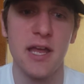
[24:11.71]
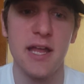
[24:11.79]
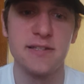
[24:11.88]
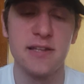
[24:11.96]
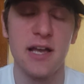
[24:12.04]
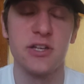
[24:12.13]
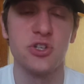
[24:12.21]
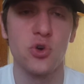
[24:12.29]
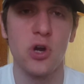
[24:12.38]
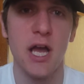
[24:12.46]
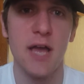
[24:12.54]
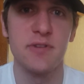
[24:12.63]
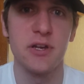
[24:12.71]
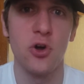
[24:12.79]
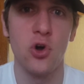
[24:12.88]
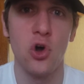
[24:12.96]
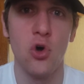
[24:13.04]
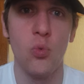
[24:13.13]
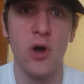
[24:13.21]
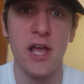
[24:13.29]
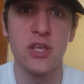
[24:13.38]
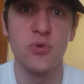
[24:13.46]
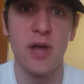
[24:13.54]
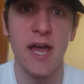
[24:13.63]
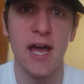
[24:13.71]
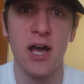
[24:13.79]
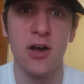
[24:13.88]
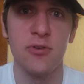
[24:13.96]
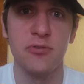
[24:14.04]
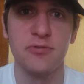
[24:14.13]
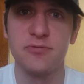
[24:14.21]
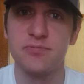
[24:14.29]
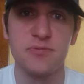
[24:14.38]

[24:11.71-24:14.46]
it's not contrived at all why you have